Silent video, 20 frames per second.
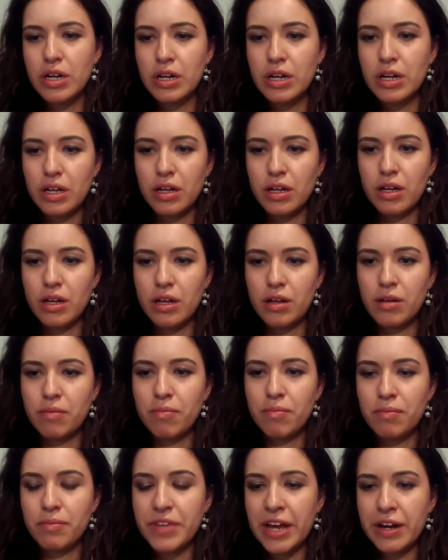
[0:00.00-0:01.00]

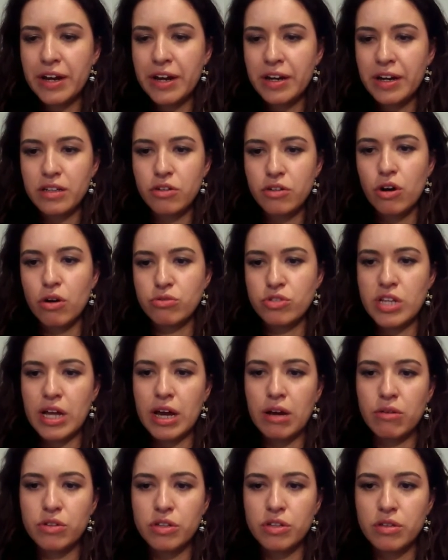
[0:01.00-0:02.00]
then it goes
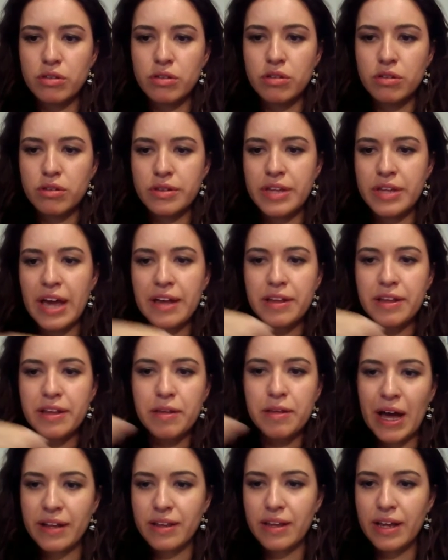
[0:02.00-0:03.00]
down that
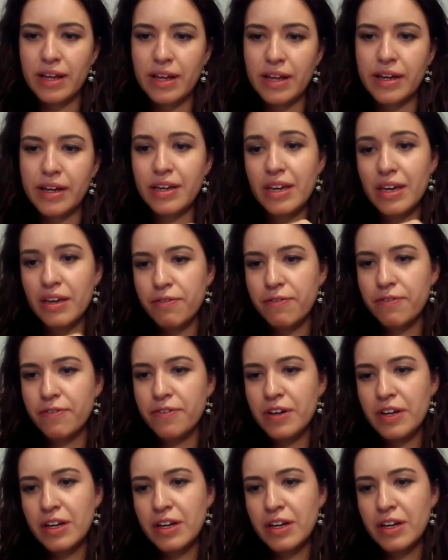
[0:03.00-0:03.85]
path, like if